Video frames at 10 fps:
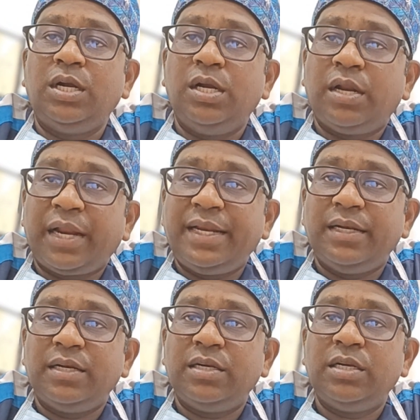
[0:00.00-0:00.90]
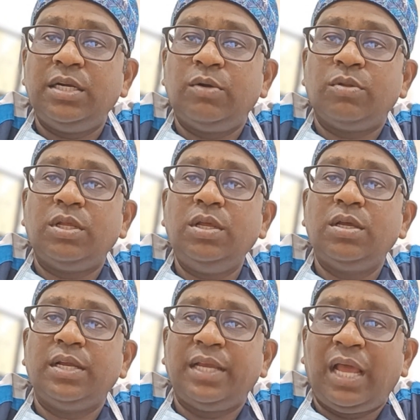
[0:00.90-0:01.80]
drain into the
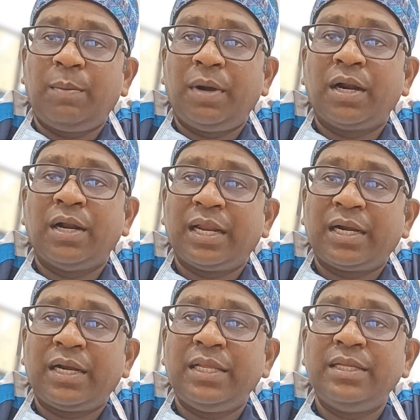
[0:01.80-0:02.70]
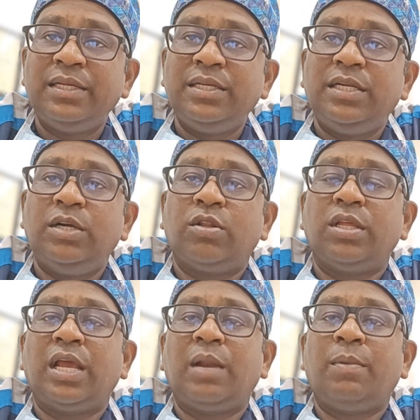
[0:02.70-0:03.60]
gallbladder, directly into
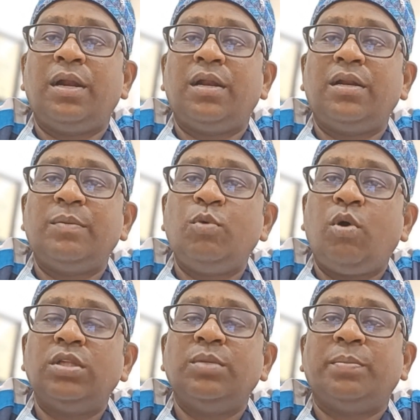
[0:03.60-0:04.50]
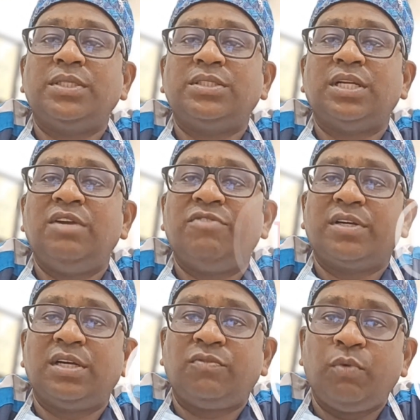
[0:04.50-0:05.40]
the gallbladder, remove all the pus and
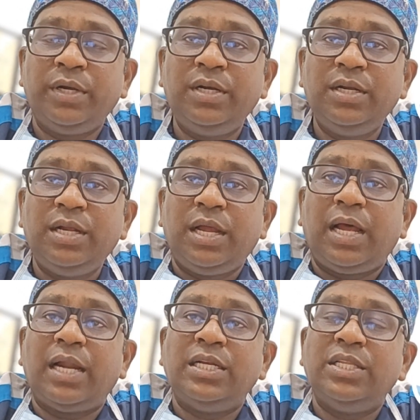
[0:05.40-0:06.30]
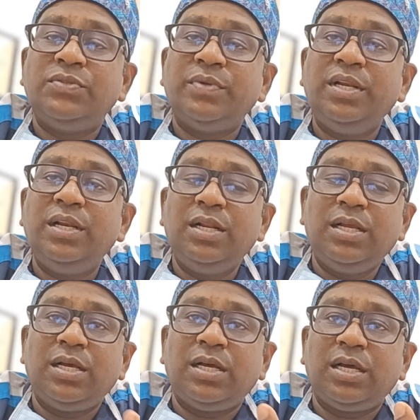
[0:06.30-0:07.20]
infected fluid, and this will
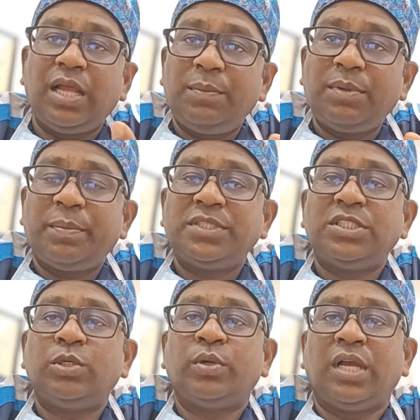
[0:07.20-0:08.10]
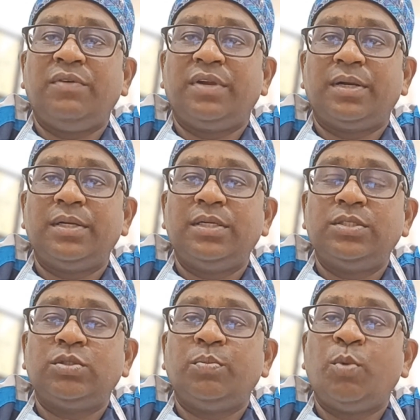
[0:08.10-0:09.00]
help the patient to recover.
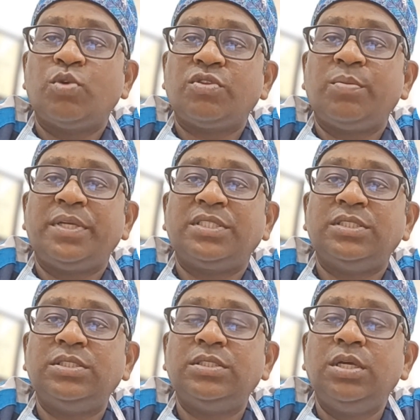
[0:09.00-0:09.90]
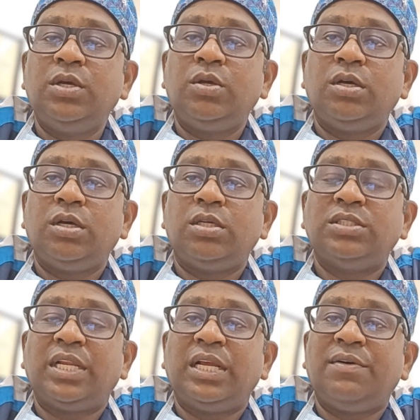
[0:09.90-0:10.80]
So most of the patients
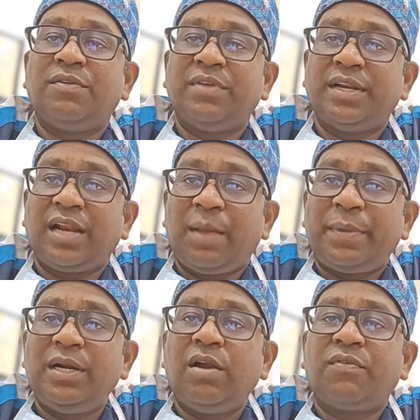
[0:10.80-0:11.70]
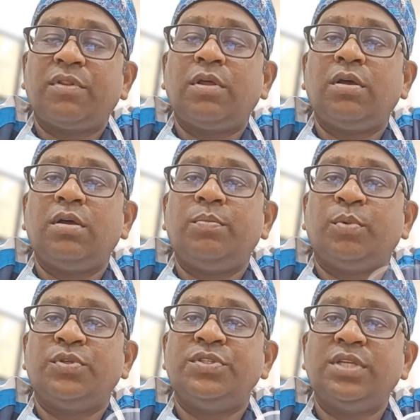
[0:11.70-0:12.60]
they recover very rapidly after the
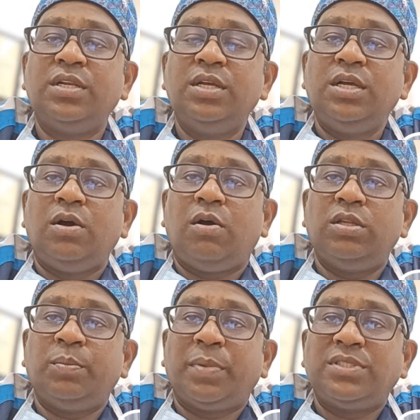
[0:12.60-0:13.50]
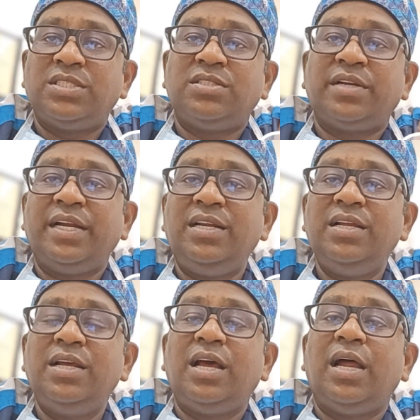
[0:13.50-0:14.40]
procedure. All the pus is drained
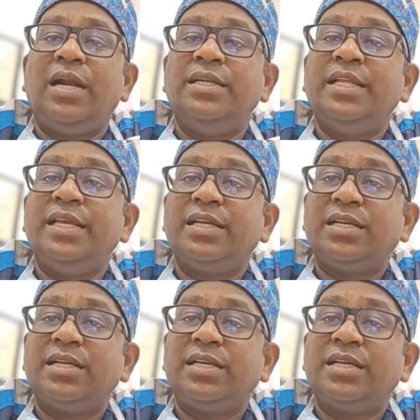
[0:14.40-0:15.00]
and they